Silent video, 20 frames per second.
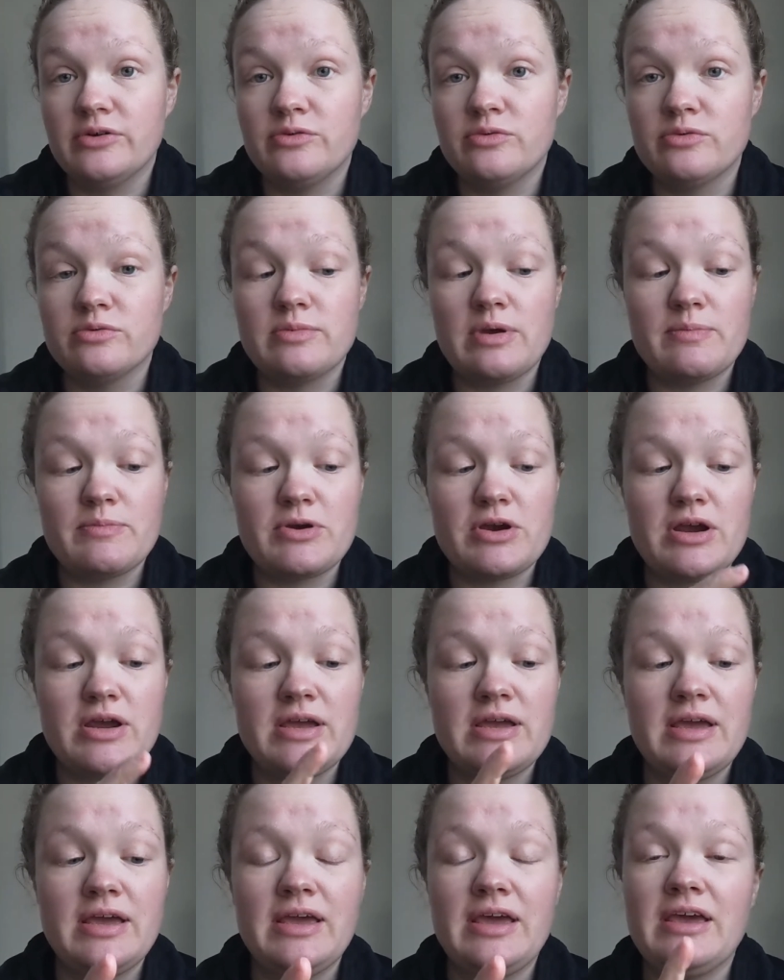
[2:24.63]
Remember,
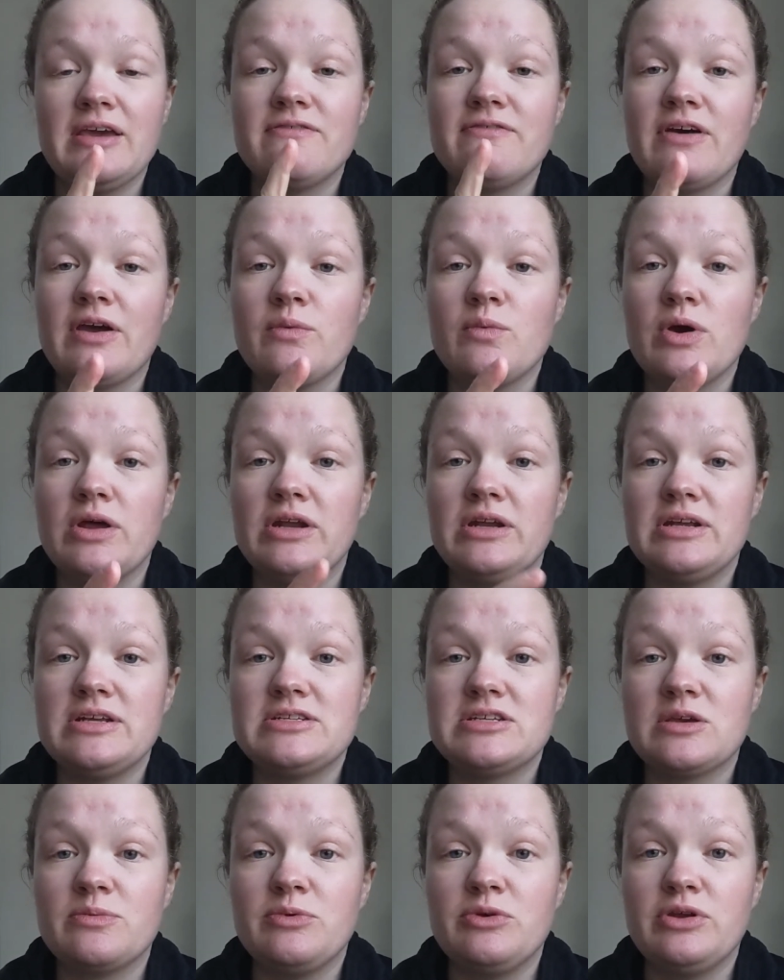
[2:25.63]
if I wanted it
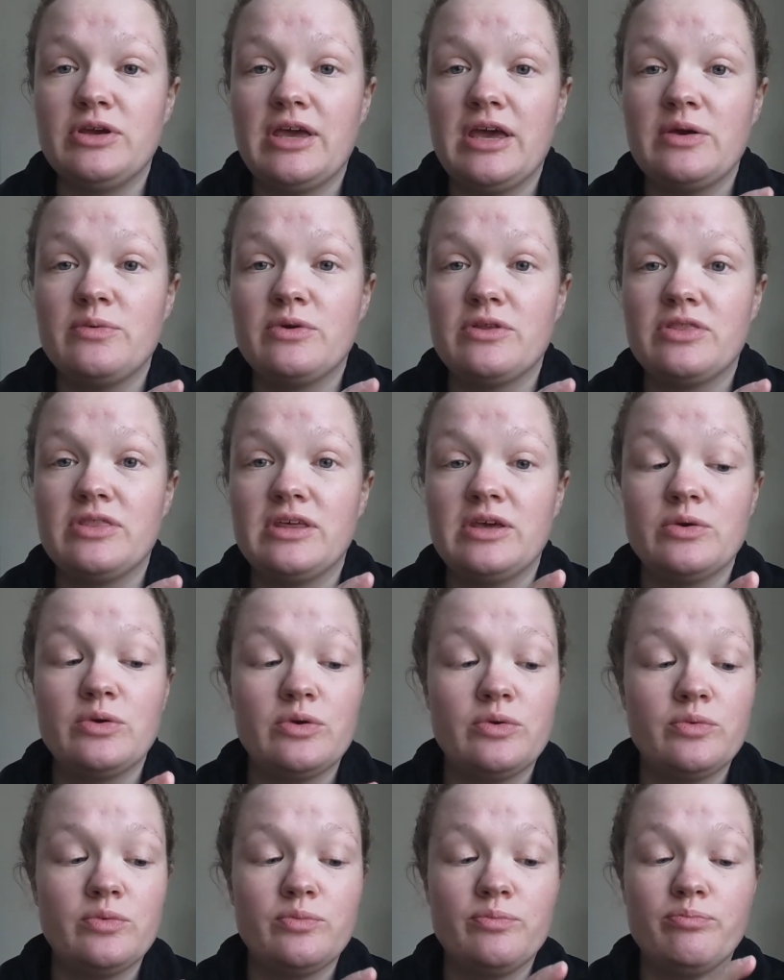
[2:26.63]
to communicate with the
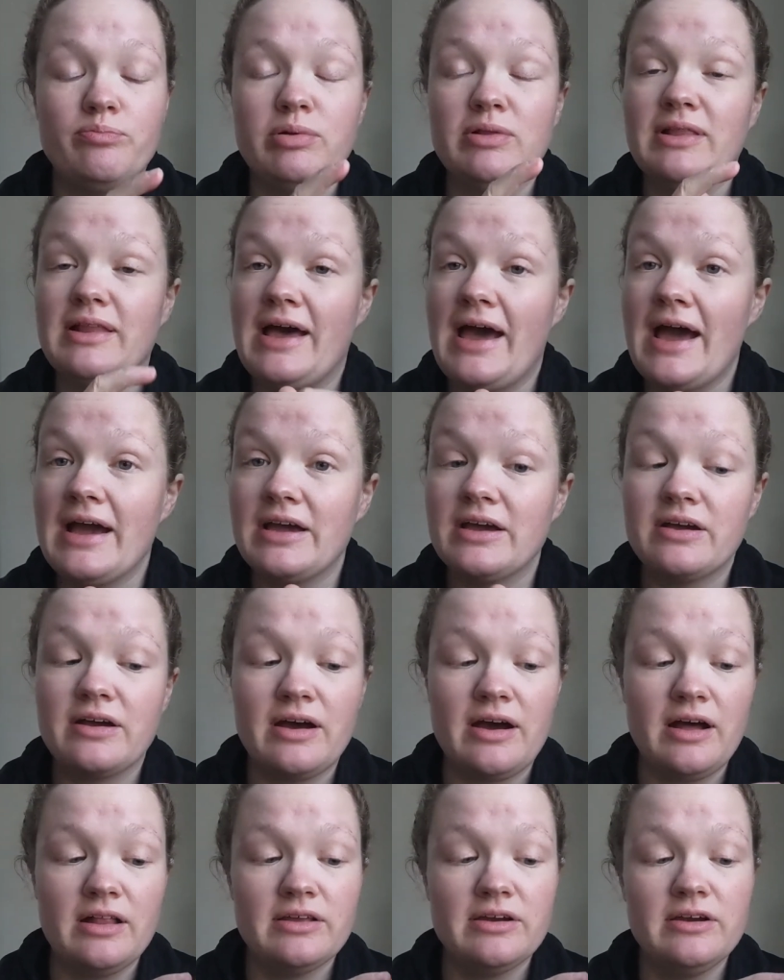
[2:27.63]
black
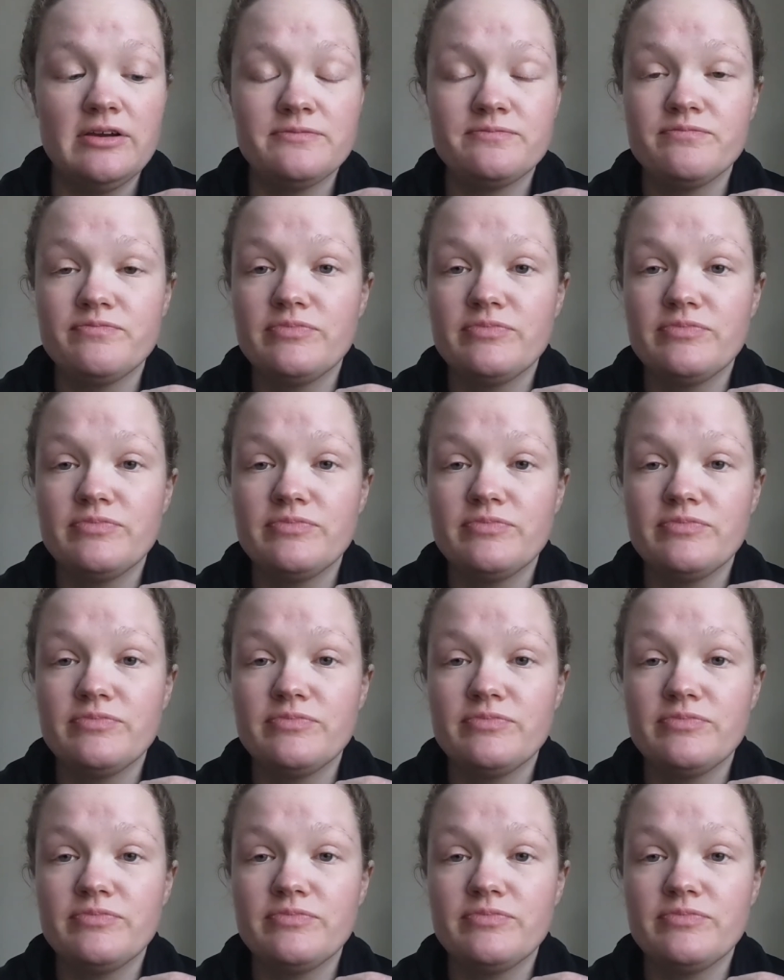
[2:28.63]
collar,